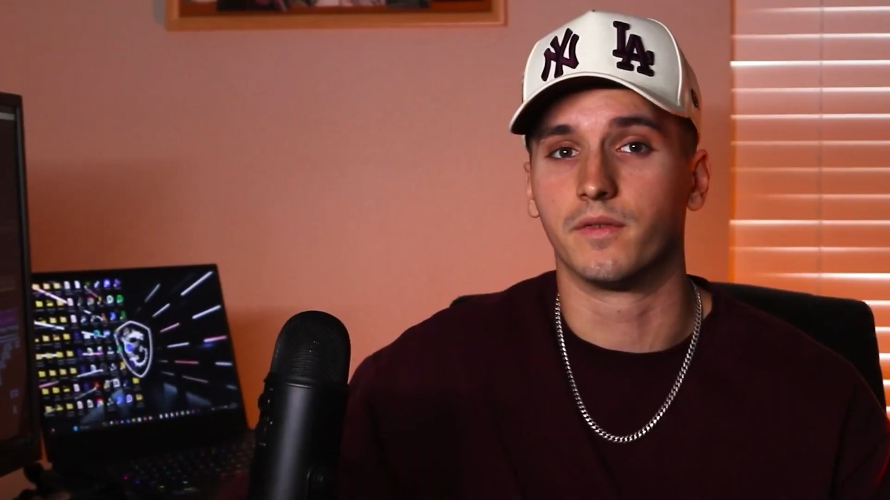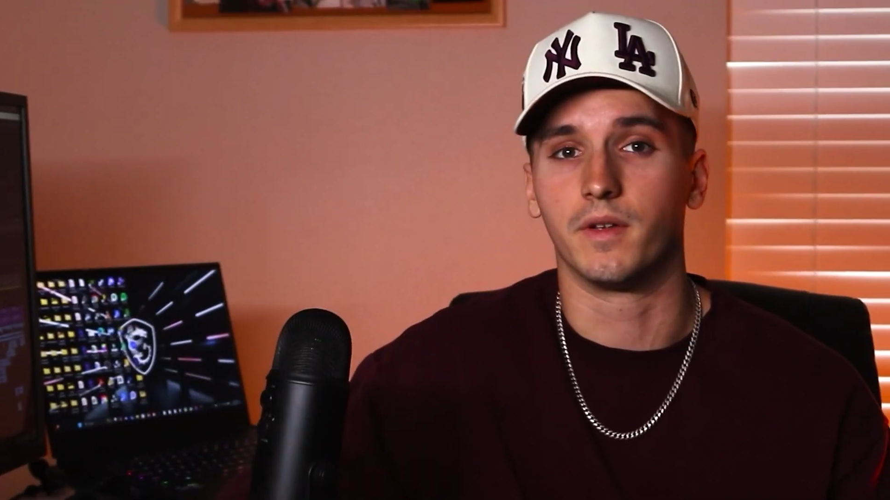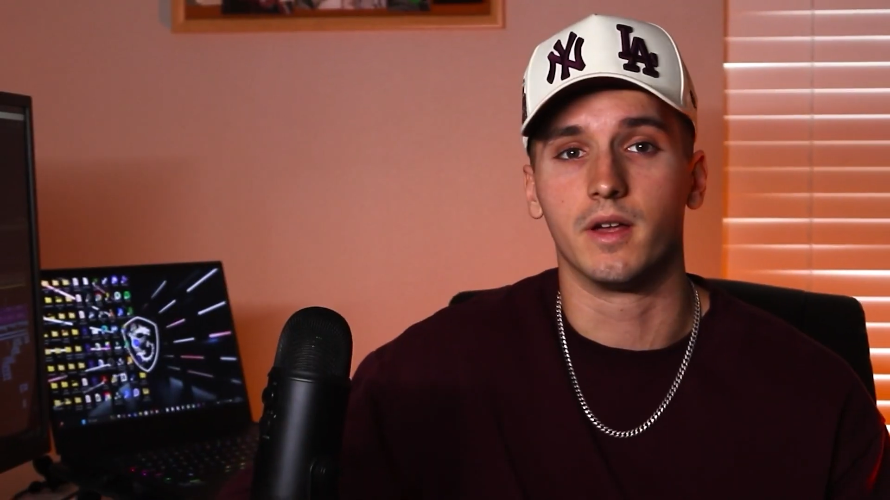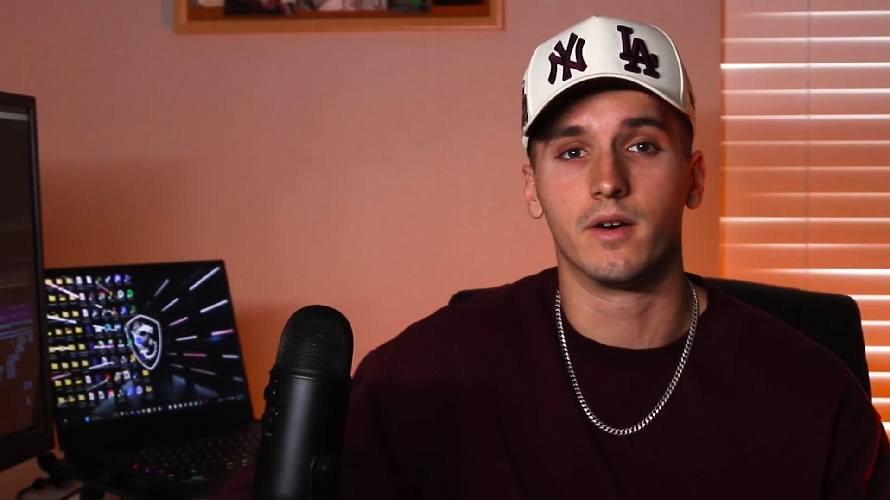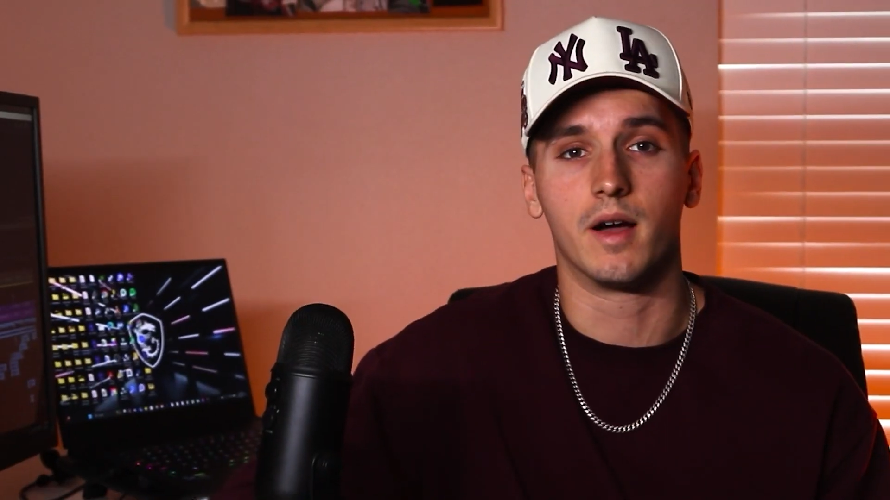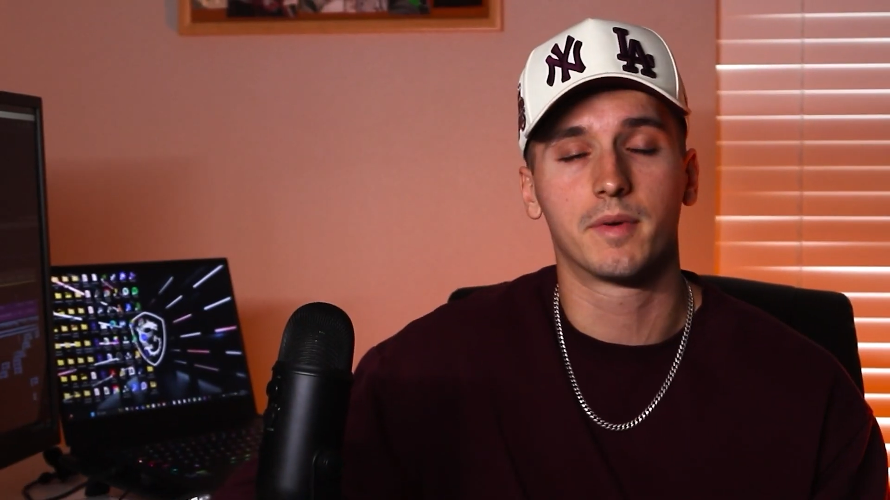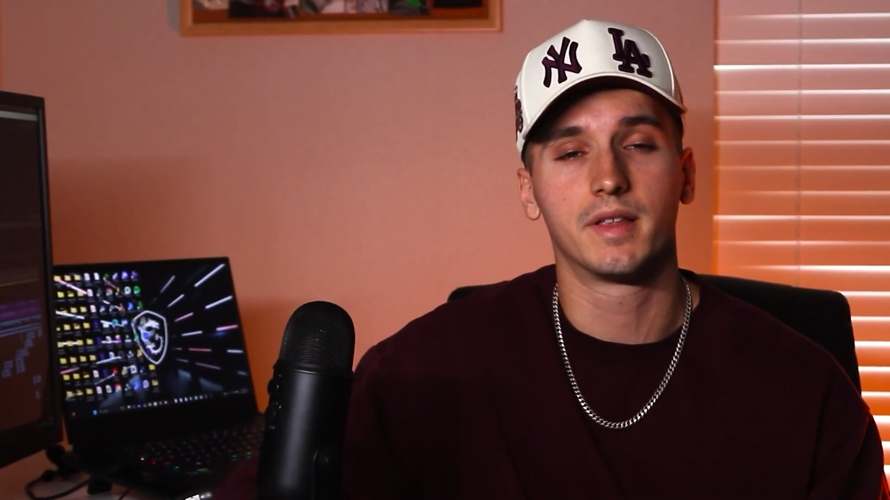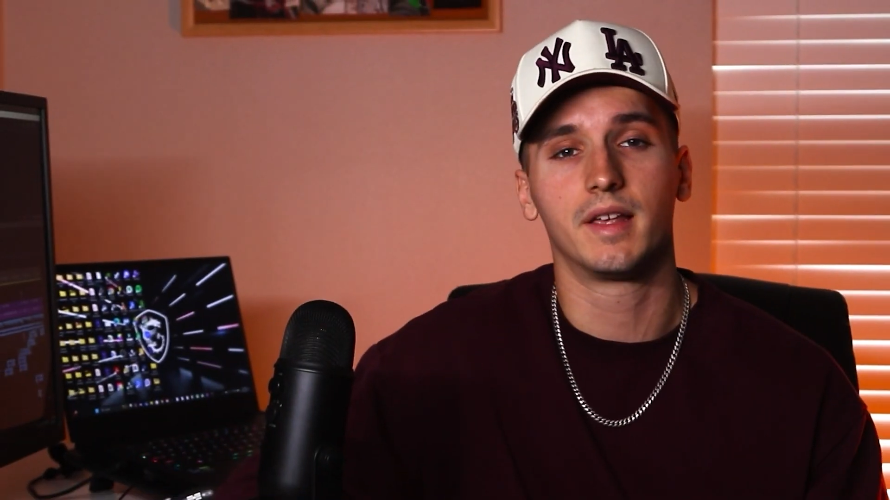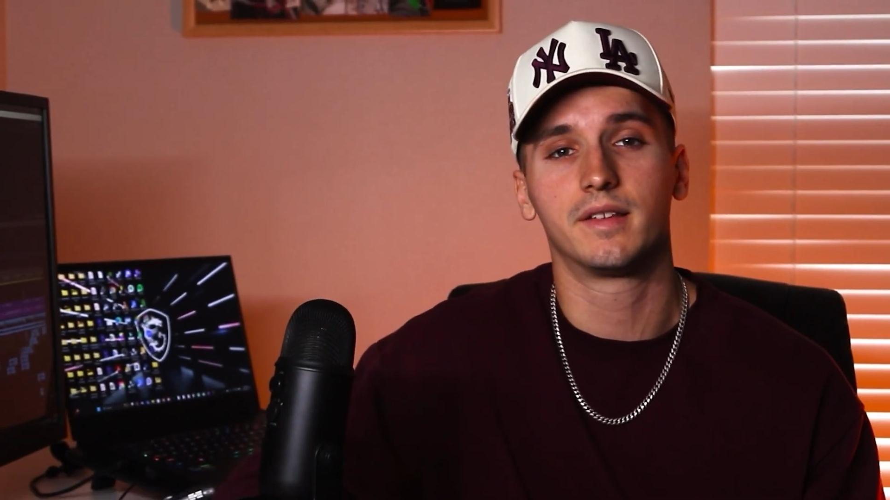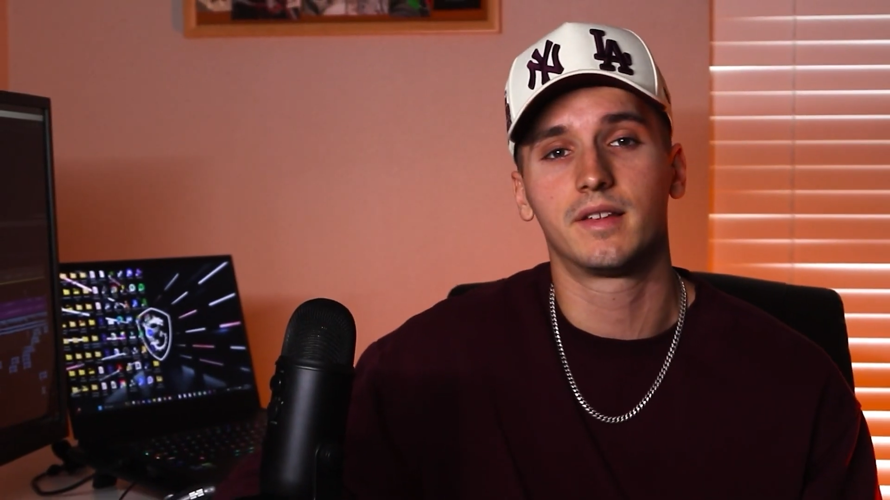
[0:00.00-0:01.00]
video, I'm
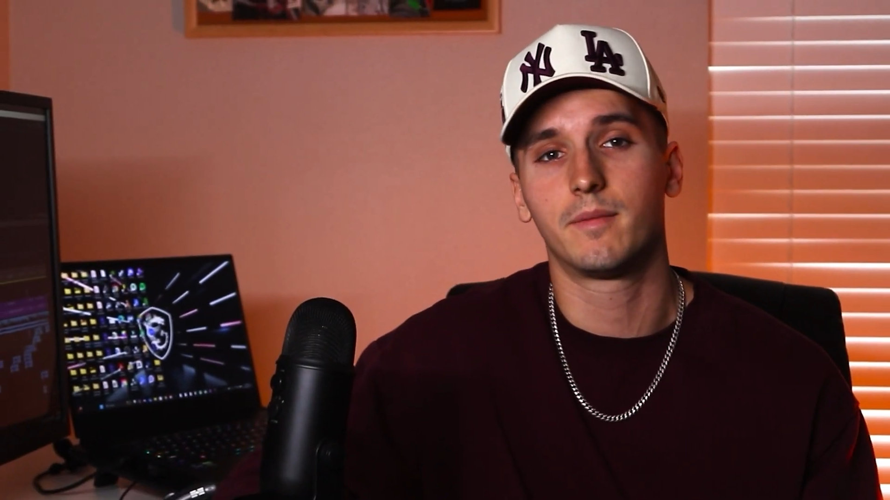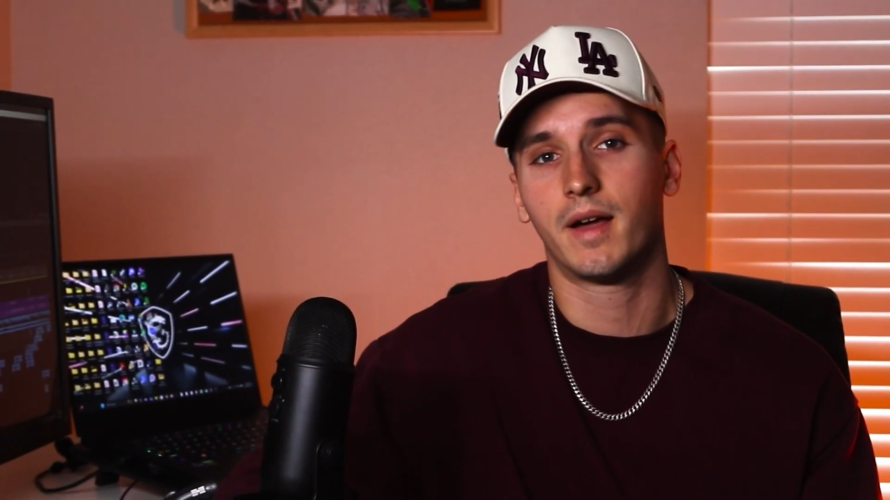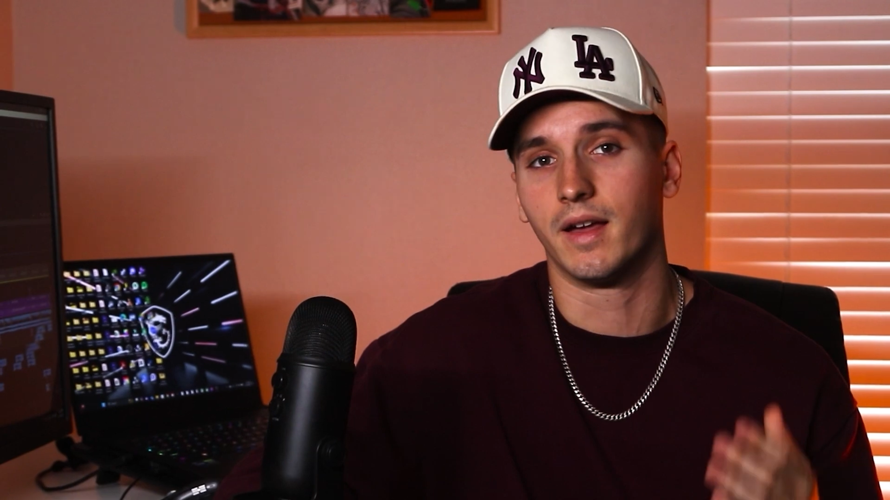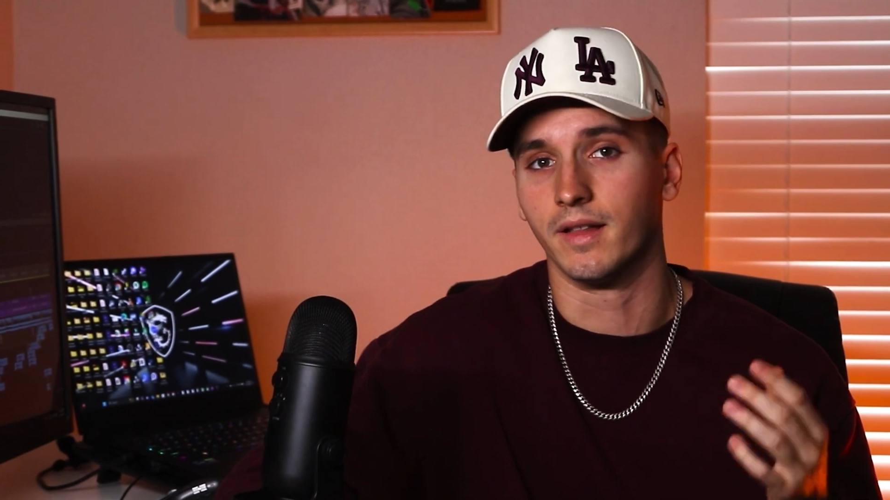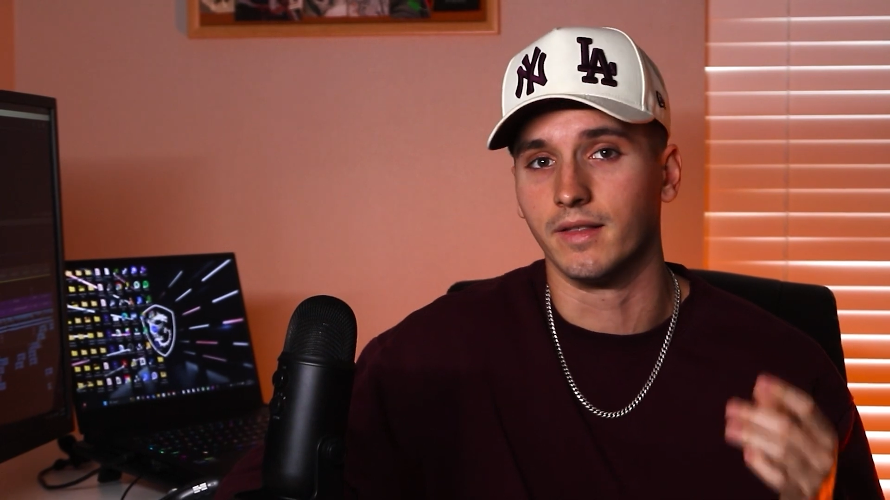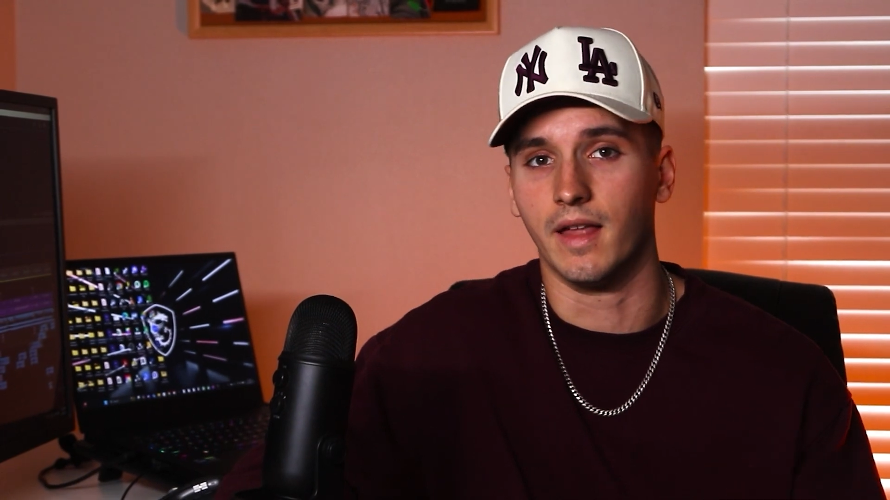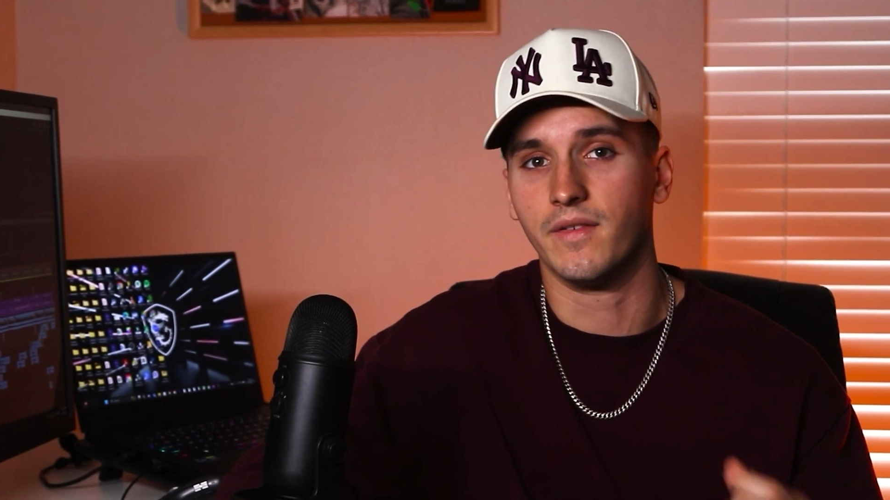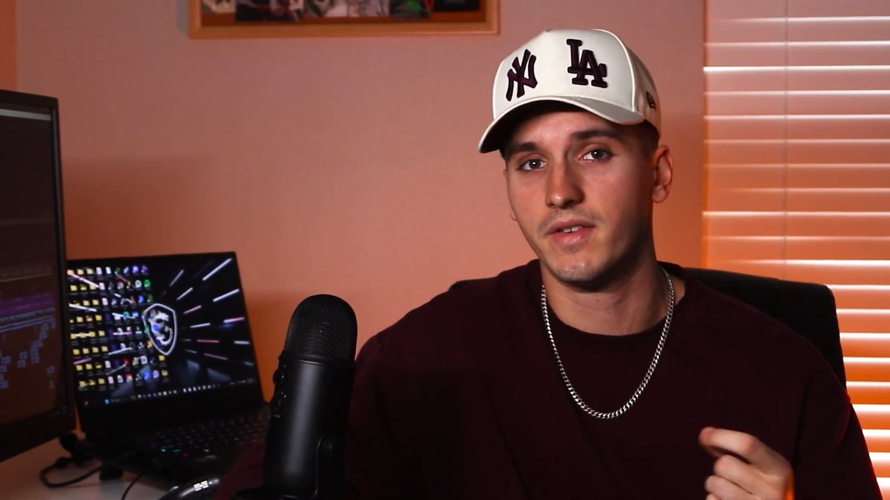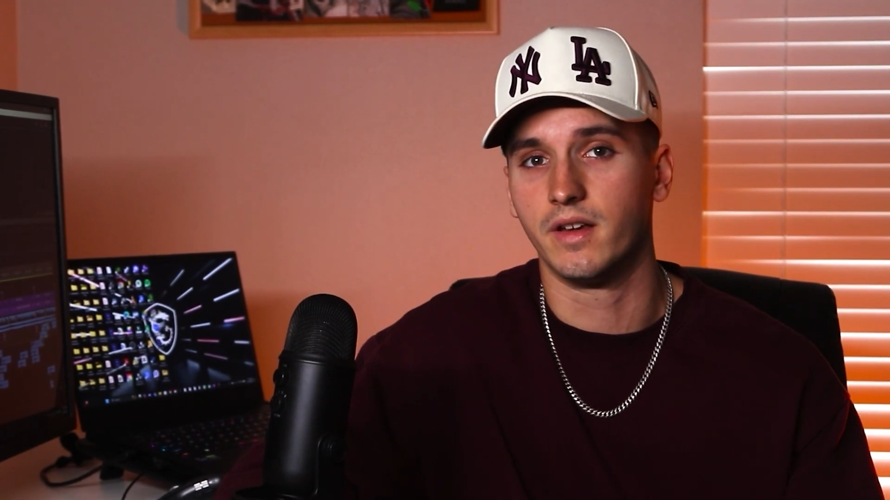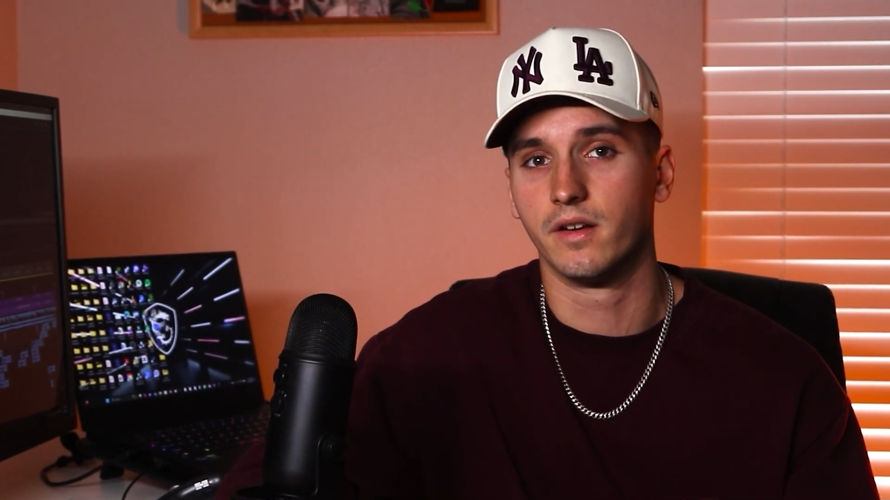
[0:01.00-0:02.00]
condensing my
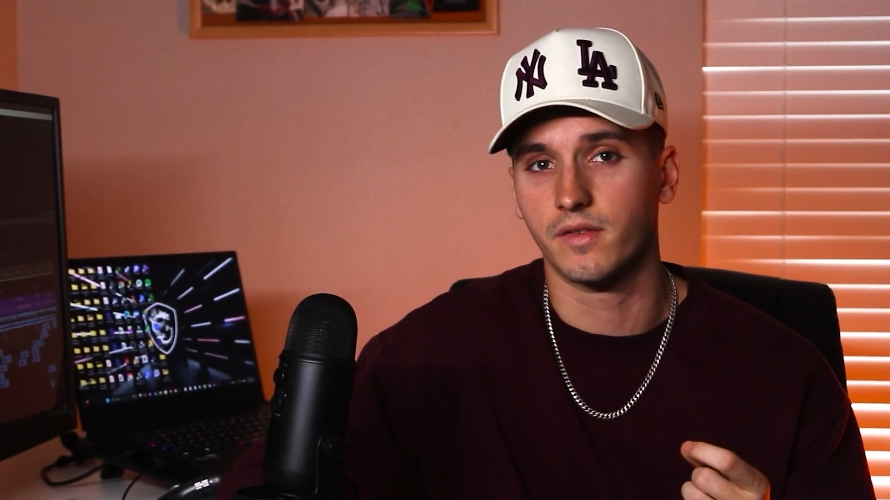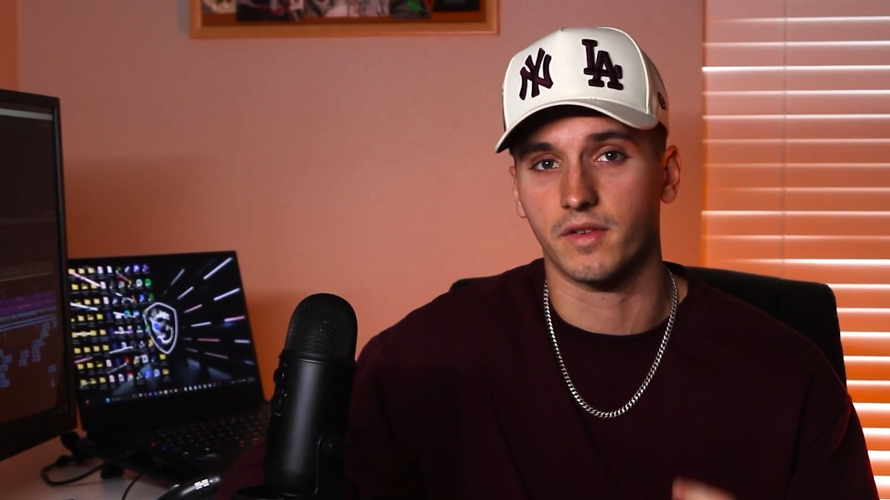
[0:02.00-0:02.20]
11 years of